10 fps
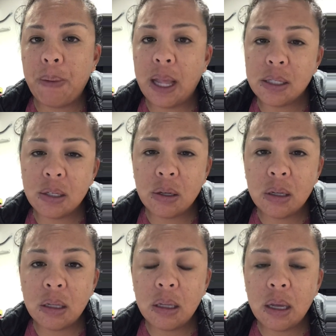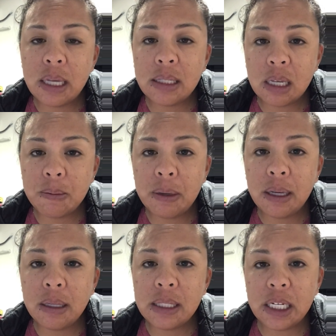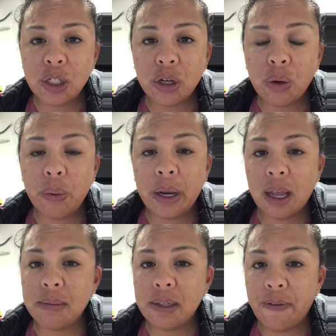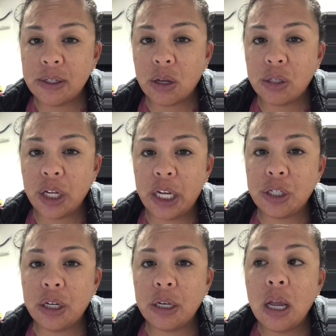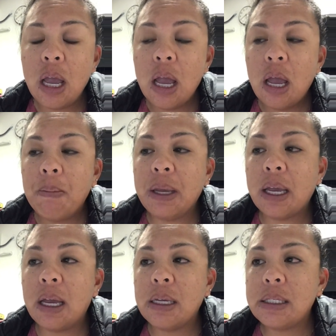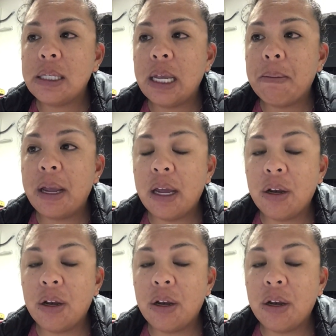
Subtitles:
pencil assessment teacher when it comes to physical education, because in my